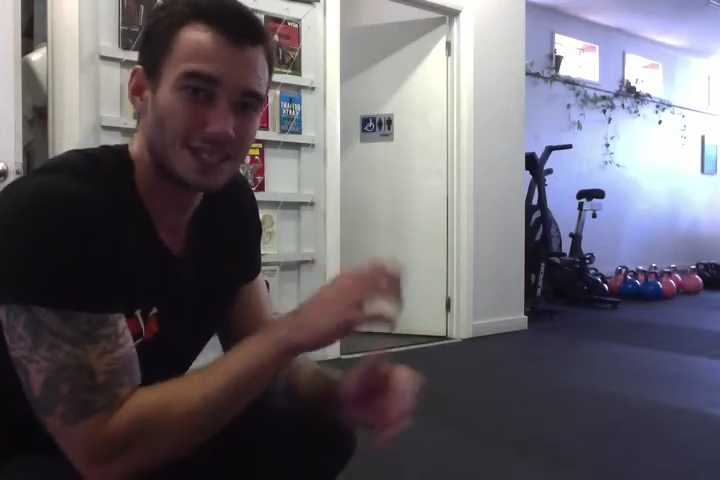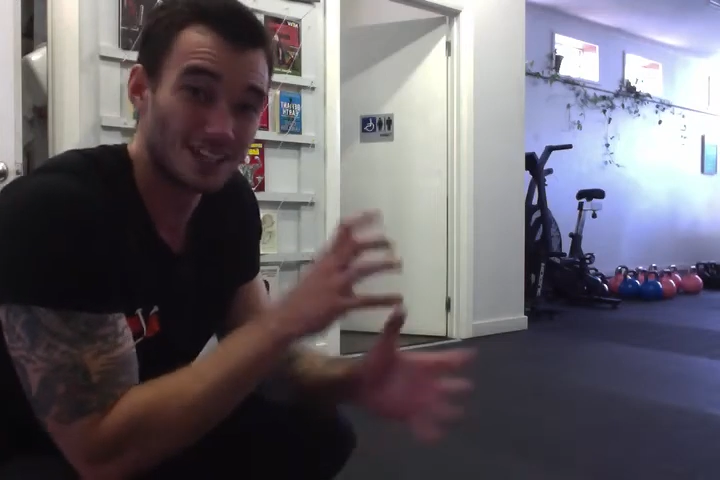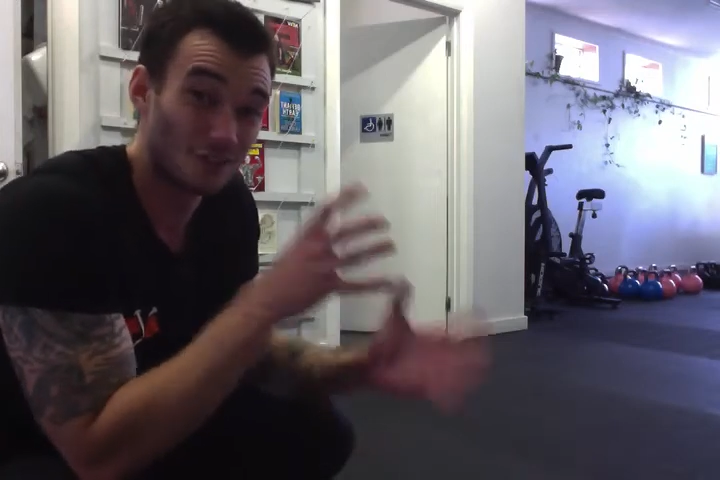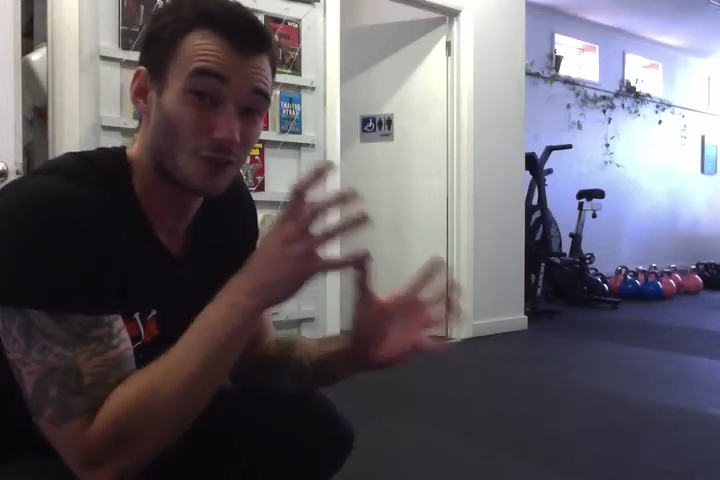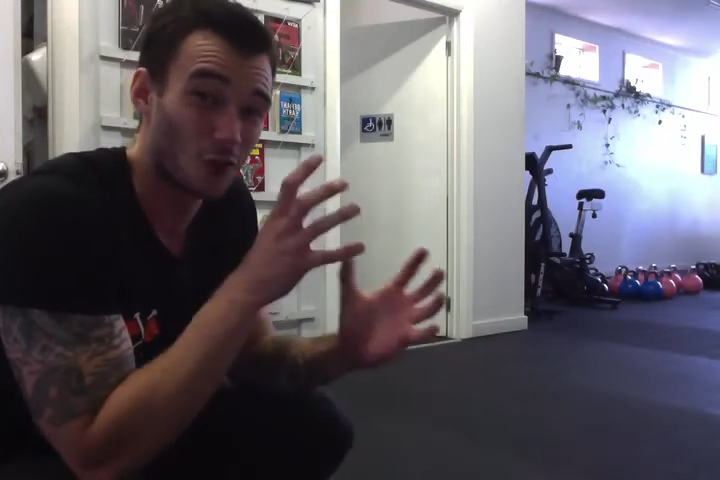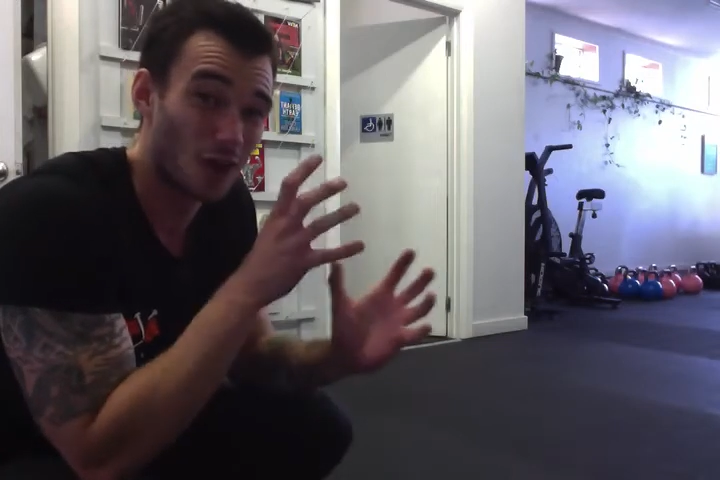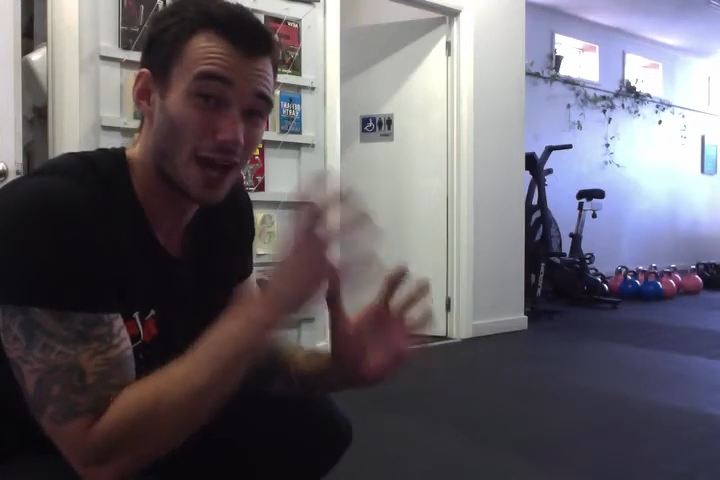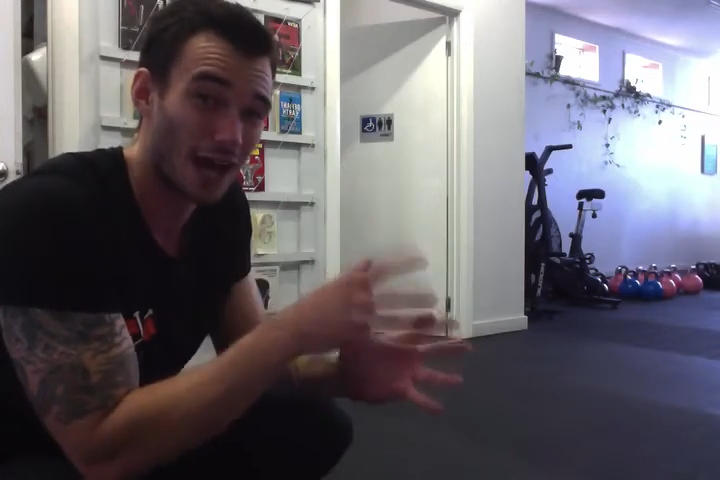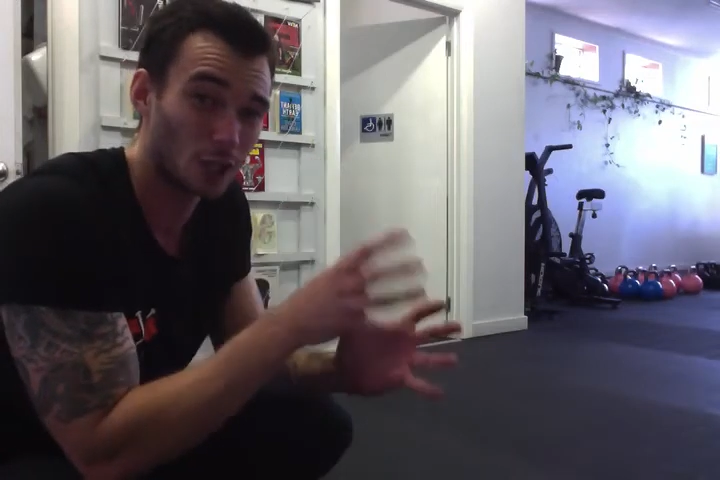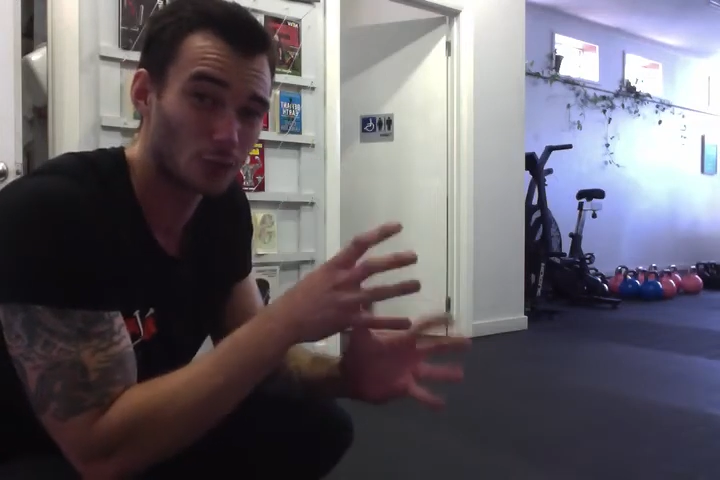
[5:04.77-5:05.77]
for
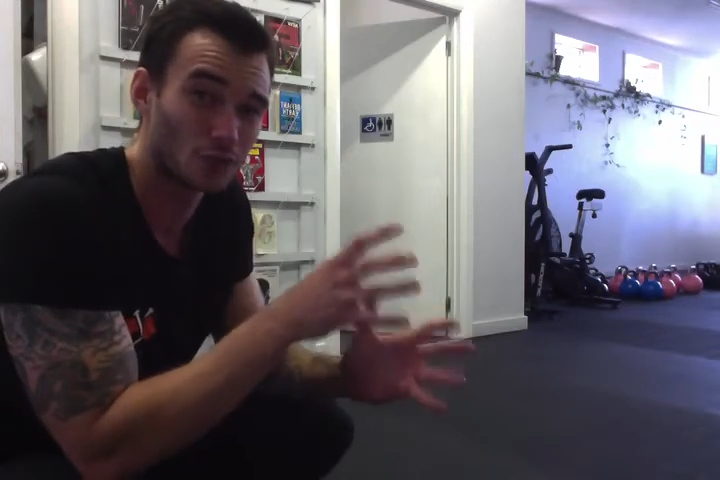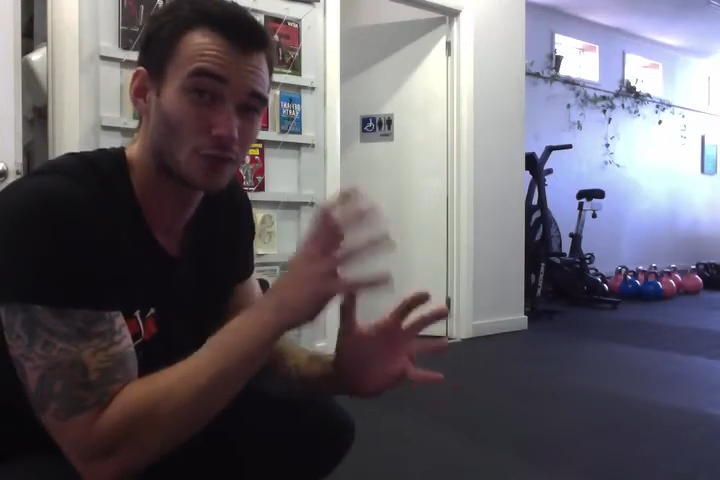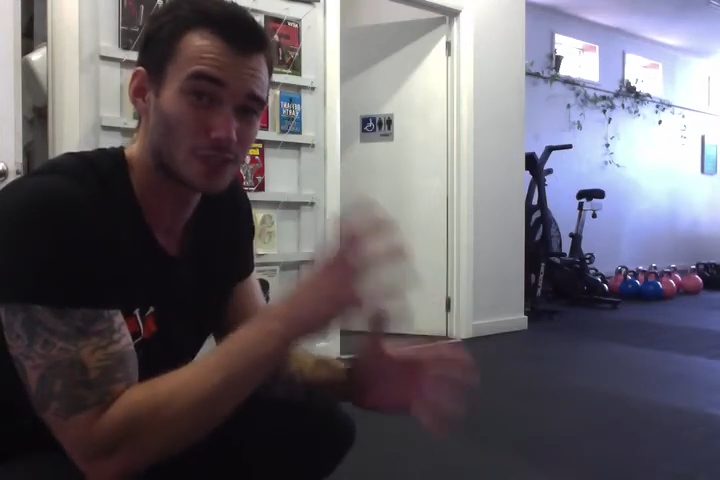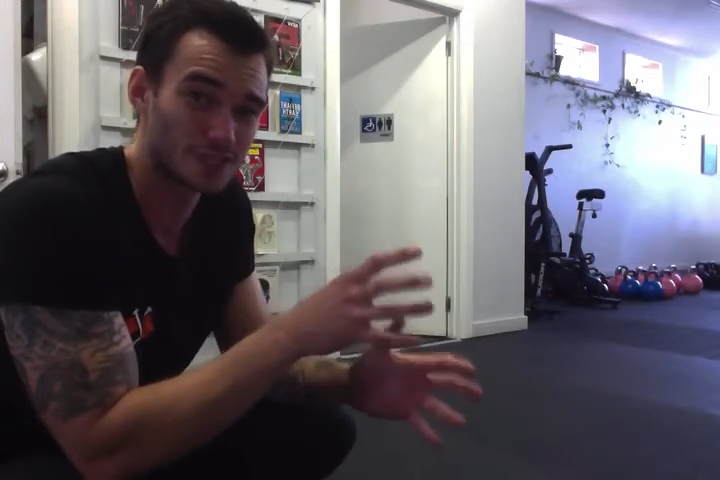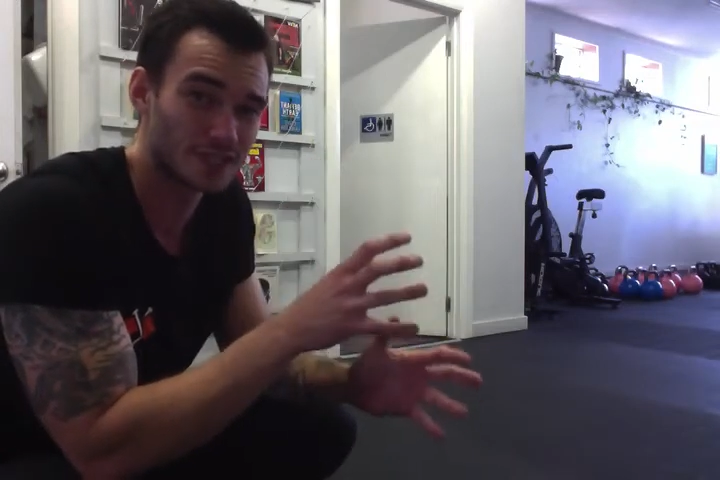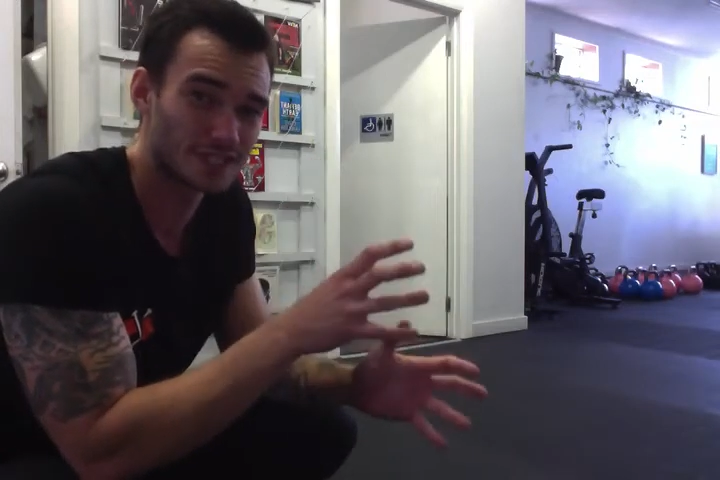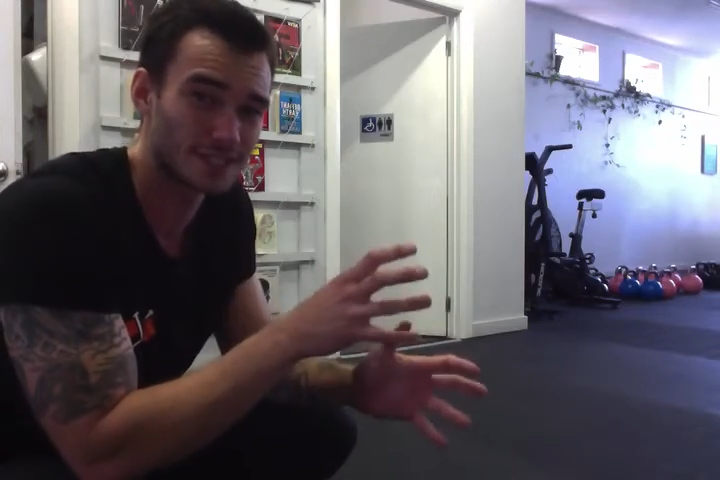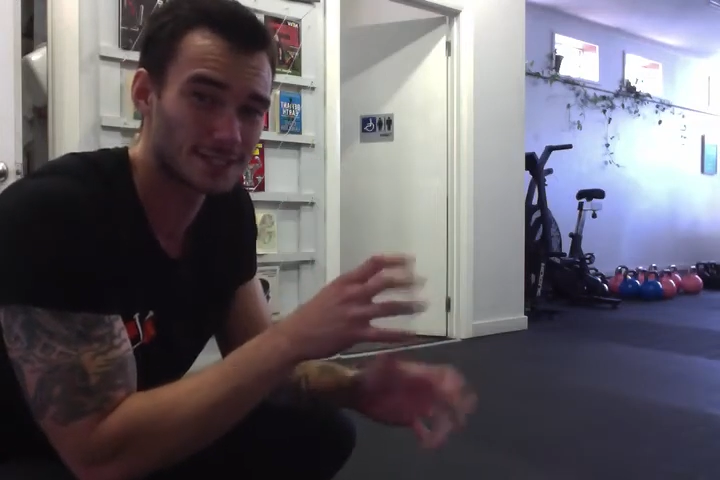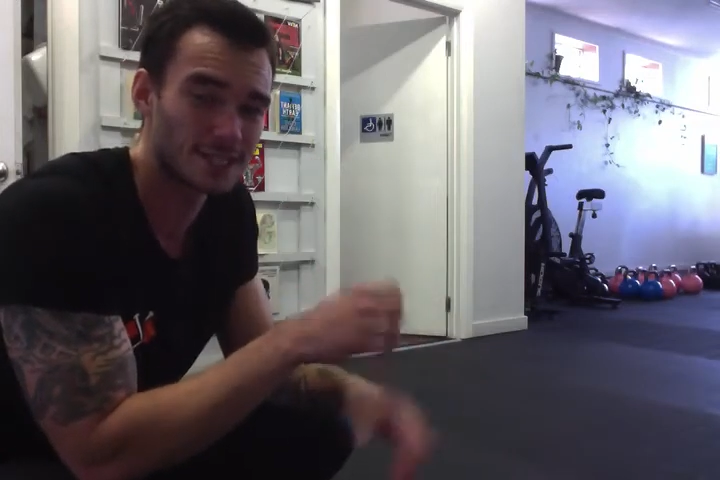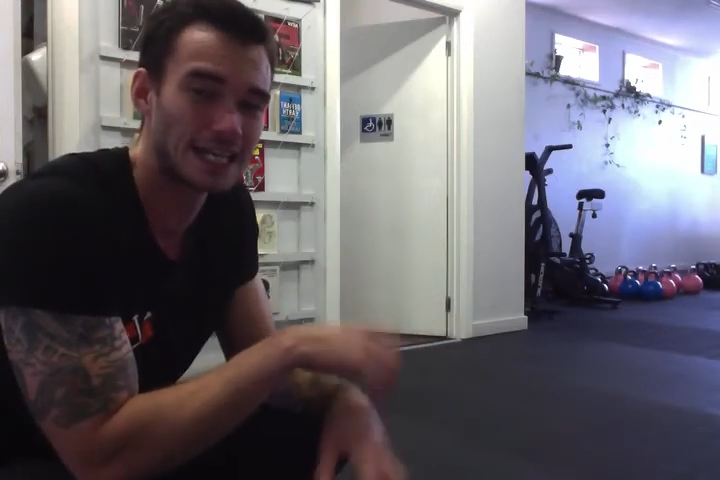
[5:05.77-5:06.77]
help, for
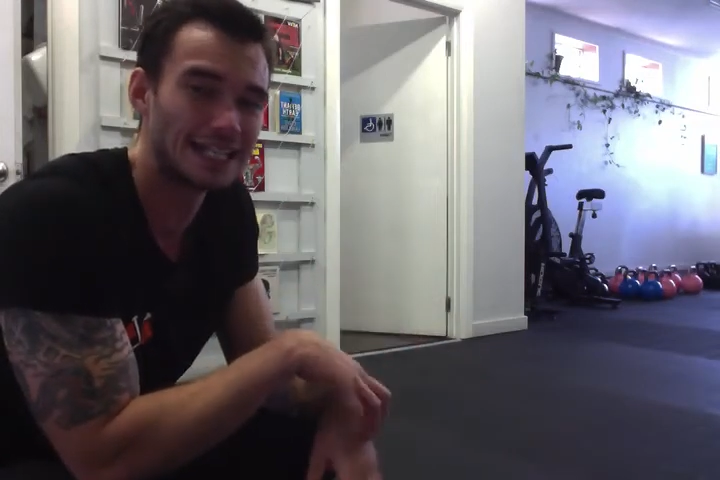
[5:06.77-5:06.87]
assistance,